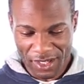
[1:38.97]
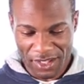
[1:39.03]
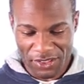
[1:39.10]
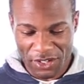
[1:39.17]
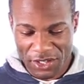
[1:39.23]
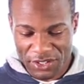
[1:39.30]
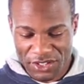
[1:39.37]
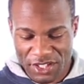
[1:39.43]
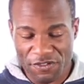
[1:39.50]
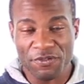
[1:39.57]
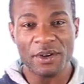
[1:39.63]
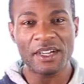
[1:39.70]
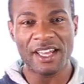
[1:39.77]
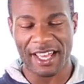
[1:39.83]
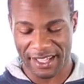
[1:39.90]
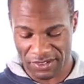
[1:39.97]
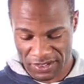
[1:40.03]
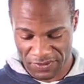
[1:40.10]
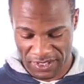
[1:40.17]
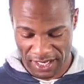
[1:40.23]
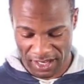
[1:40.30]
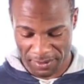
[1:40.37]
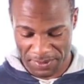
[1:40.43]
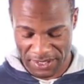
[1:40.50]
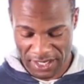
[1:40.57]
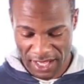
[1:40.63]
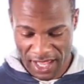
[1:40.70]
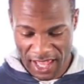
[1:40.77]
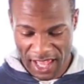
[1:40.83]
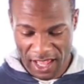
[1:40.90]
There are different kinds of setups
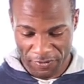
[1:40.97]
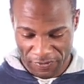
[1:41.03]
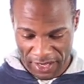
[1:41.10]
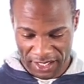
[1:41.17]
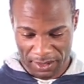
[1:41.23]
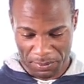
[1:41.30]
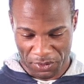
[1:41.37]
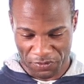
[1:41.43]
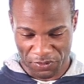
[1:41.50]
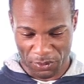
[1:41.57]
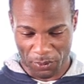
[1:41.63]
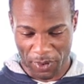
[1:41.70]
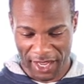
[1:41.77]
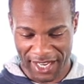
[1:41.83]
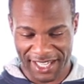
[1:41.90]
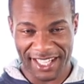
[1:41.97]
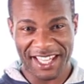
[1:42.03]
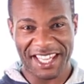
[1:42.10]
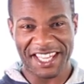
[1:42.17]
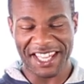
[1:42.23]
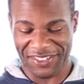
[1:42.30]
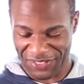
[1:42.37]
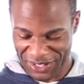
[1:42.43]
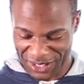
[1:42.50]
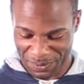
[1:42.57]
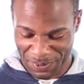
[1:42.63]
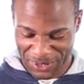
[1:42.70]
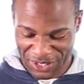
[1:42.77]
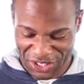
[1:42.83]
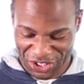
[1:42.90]
available for white in this
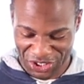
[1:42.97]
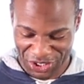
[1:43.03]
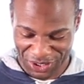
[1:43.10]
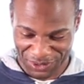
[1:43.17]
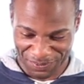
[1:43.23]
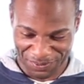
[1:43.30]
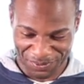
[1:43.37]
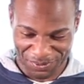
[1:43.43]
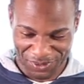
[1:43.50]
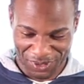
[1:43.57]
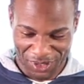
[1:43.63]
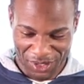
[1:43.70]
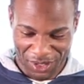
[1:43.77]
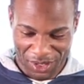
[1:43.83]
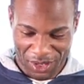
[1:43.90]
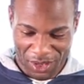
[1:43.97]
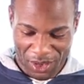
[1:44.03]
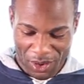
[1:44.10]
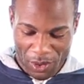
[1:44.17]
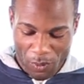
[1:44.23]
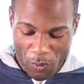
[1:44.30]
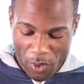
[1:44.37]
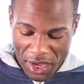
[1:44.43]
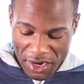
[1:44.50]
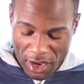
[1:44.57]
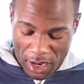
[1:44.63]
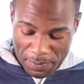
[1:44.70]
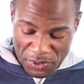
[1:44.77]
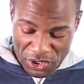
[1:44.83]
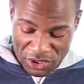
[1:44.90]
position. One
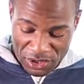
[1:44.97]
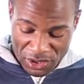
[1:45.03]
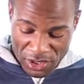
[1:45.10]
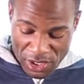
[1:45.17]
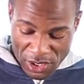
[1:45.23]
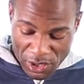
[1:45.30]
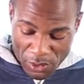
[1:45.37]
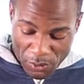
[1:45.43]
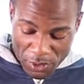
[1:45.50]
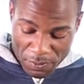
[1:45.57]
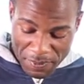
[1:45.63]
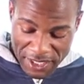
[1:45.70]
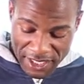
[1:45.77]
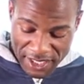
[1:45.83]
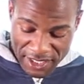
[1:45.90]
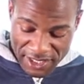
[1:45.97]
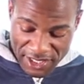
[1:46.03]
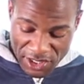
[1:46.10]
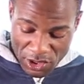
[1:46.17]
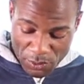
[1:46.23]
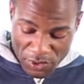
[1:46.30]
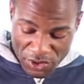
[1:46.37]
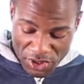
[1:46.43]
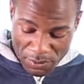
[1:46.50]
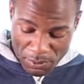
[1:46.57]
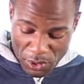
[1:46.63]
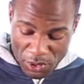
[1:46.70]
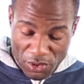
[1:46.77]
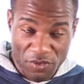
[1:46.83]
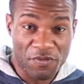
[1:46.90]
option would be to continue with the
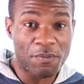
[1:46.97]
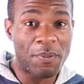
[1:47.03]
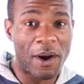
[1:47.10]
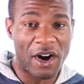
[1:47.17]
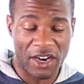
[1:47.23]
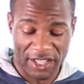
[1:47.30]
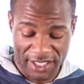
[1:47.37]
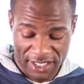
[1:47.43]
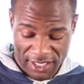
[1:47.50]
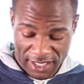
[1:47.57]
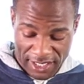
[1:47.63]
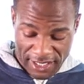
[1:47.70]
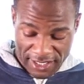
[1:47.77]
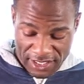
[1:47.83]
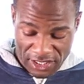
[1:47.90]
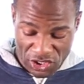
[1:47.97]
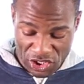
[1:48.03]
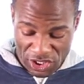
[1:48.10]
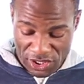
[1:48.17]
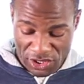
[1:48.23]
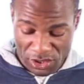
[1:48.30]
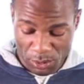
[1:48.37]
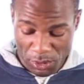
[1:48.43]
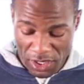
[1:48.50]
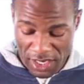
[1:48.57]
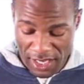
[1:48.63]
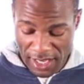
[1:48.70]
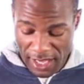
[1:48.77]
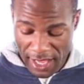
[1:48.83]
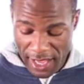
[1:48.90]
move pawn to
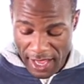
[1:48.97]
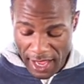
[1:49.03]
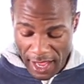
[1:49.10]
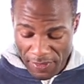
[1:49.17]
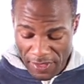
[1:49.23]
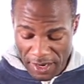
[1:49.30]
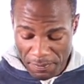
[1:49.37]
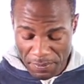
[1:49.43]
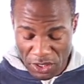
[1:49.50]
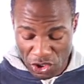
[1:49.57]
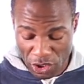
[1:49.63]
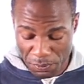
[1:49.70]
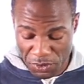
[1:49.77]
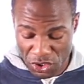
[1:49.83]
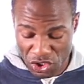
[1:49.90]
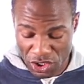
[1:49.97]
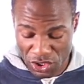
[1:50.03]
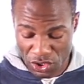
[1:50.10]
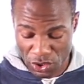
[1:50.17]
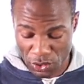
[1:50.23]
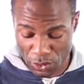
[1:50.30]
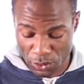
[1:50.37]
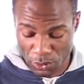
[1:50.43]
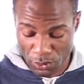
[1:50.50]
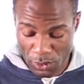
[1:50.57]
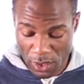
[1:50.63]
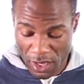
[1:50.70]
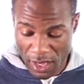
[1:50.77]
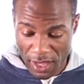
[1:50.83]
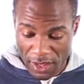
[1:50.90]
g3 and then bishop to g2.
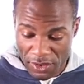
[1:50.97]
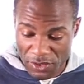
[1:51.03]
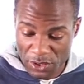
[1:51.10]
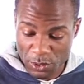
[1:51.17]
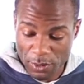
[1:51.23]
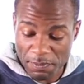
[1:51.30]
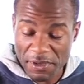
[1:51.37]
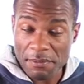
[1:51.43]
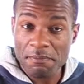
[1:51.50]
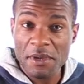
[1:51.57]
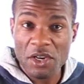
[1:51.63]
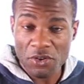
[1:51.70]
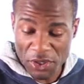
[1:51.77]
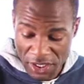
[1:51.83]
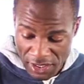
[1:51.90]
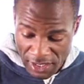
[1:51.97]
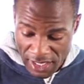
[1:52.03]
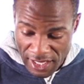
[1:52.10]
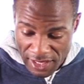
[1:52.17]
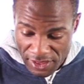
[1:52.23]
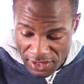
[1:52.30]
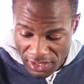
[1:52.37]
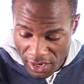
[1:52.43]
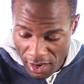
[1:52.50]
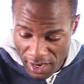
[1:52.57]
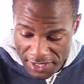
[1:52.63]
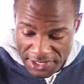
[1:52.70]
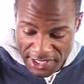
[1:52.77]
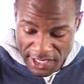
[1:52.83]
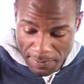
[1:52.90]
This would be mirroring the
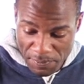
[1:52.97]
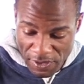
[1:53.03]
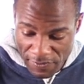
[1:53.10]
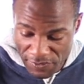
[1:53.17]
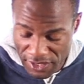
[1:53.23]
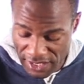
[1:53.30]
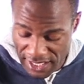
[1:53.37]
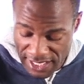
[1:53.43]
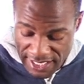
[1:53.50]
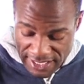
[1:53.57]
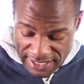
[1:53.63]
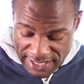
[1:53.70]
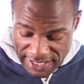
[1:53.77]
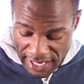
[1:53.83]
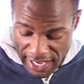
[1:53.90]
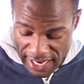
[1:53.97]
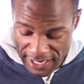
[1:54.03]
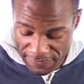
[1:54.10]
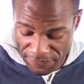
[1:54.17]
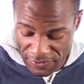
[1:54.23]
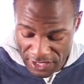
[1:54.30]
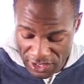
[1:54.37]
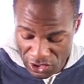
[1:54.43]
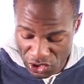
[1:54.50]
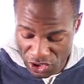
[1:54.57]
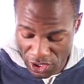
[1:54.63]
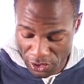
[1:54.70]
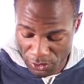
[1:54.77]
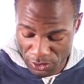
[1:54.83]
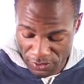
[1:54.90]
concept of the kingside
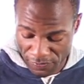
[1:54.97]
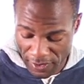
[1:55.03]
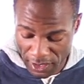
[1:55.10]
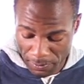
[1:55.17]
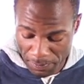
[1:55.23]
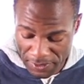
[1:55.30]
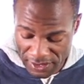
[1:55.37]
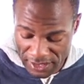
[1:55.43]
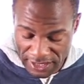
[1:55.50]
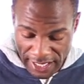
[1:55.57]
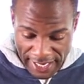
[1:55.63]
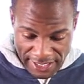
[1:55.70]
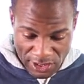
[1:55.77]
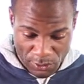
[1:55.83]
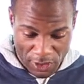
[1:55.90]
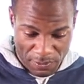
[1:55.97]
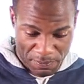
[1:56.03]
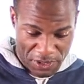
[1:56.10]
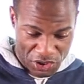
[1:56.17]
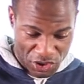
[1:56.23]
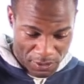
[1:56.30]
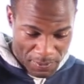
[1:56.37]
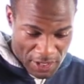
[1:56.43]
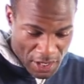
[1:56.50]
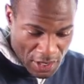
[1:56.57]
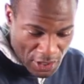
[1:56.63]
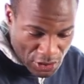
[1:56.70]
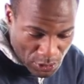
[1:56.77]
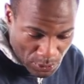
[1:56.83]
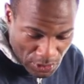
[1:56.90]
fianchetto developing the light squared bishop
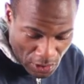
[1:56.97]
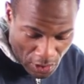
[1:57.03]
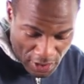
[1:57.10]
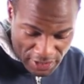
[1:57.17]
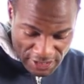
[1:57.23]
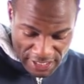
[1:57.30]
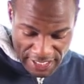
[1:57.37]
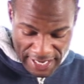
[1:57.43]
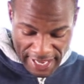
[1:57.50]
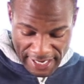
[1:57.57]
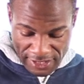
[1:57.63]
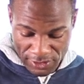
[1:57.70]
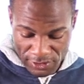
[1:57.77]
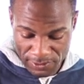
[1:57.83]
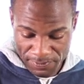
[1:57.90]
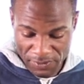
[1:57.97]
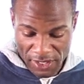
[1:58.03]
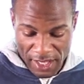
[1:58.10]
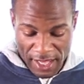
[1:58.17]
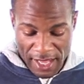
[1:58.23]
to a long diagonal.